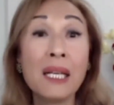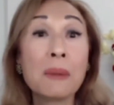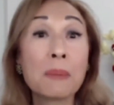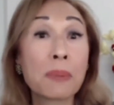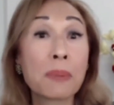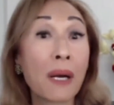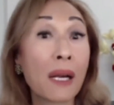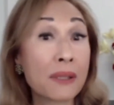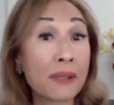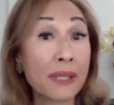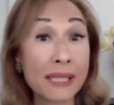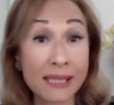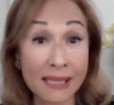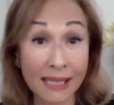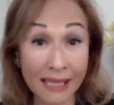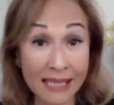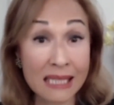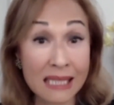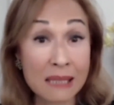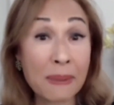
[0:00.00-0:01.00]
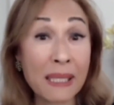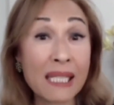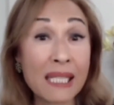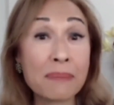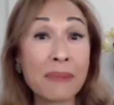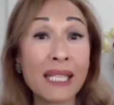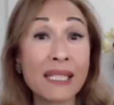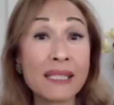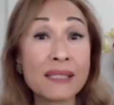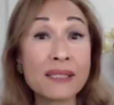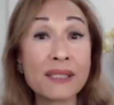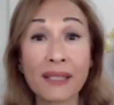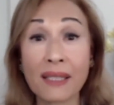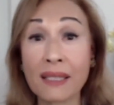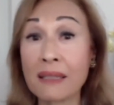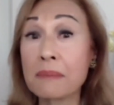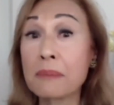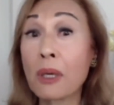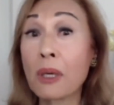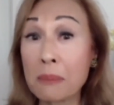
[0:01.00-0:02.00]
Progress is being made to
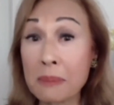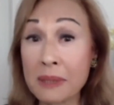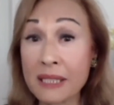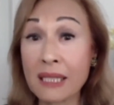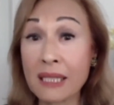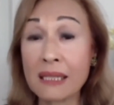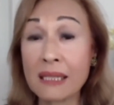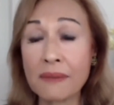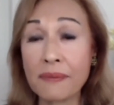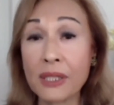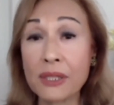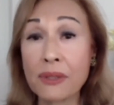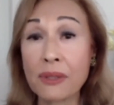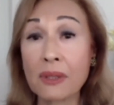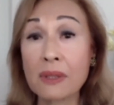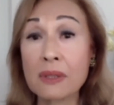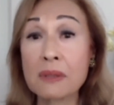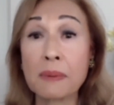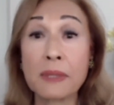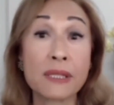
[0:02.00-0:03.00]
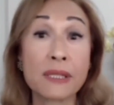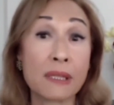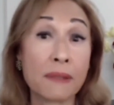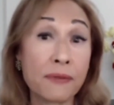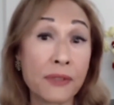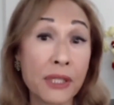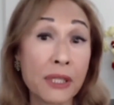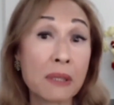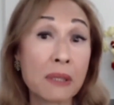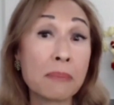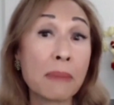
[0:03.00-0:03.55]
help homeless individuals with severe